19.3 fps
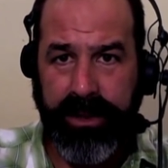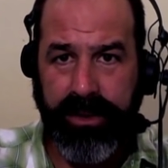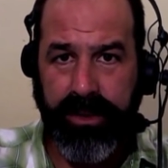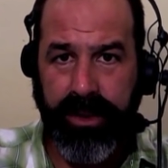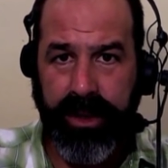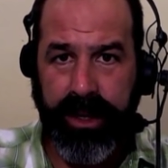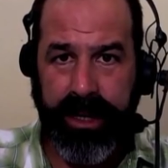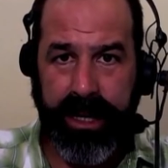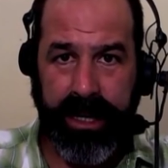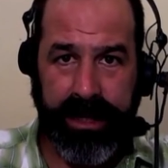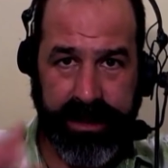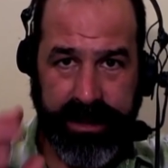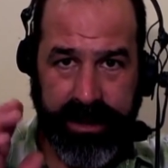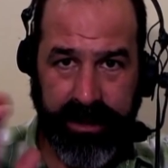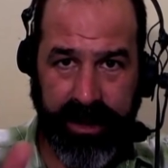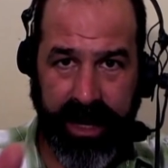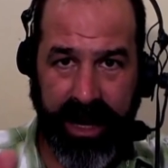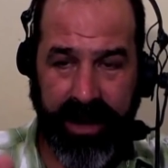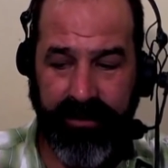truck and
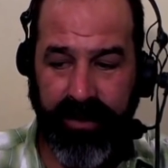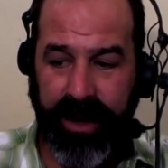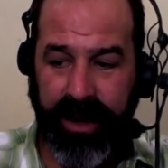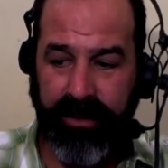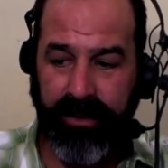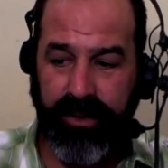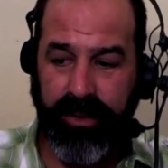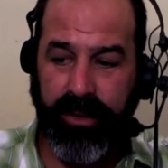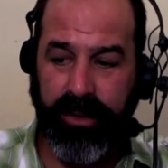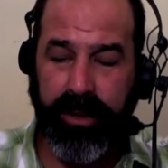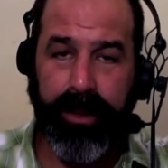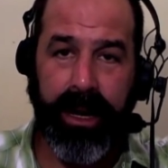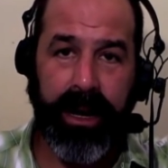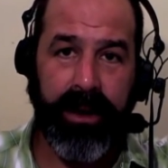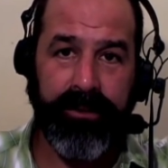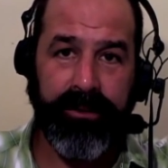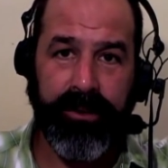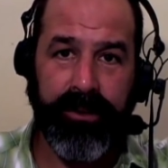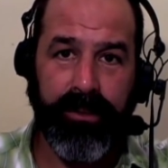still have like 30 yeah.
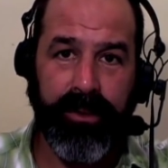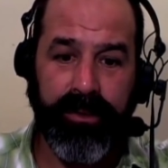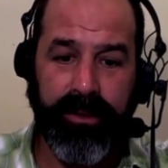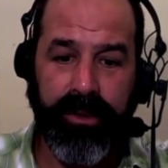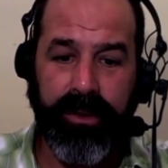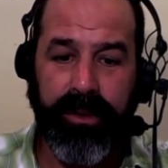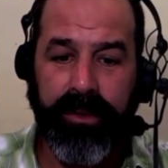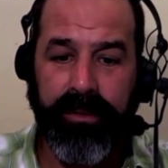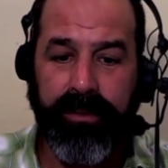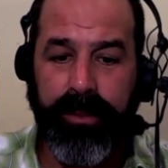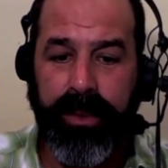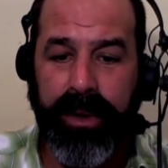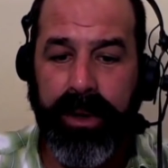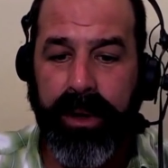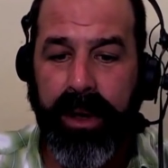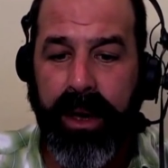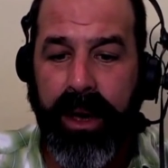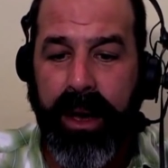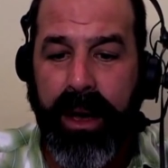miles in reserve.
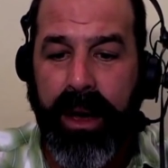But